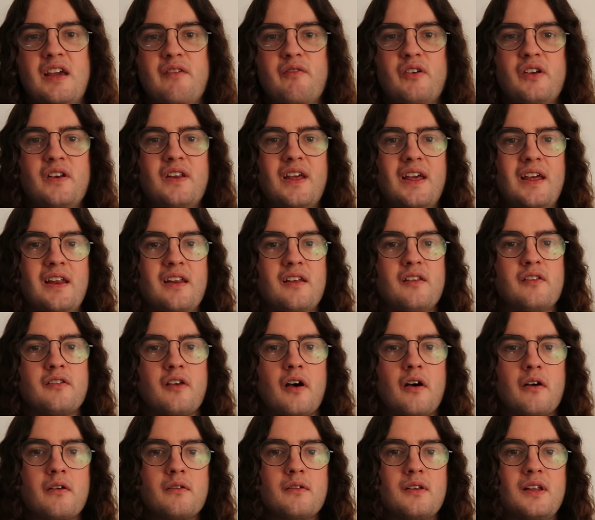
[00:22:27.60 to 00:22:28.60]
given it
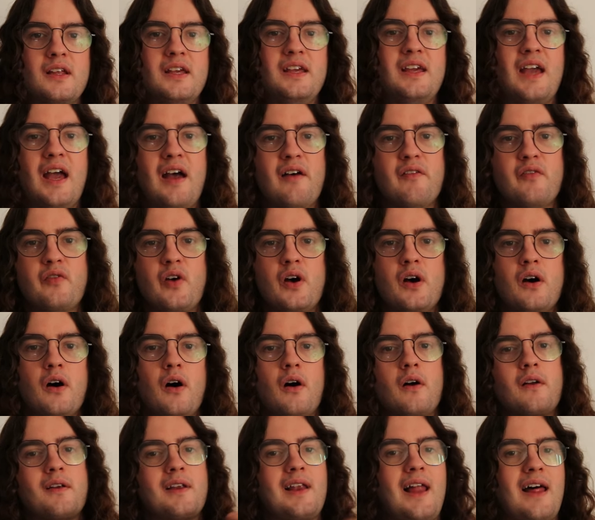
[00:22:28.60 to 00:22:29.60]
is only ever
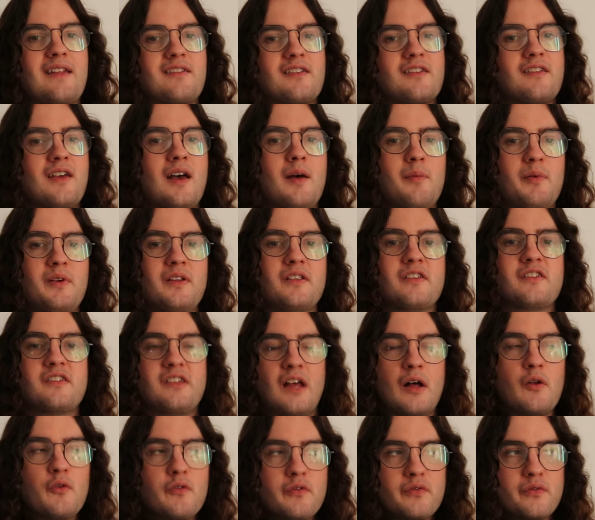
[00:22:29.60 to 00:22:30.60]
on Lazotep
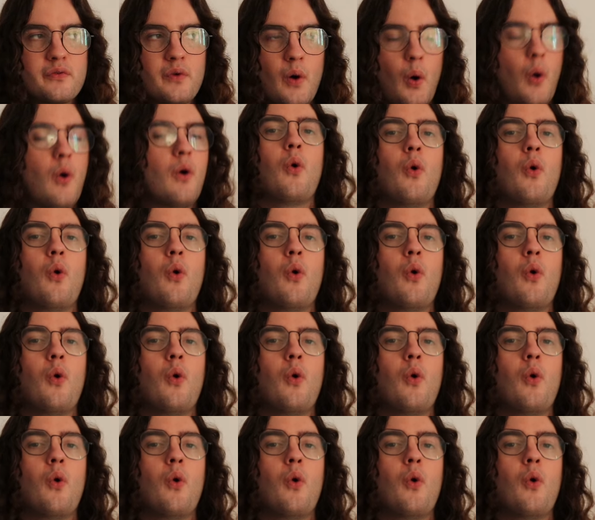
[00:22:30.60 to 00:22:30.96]
itself,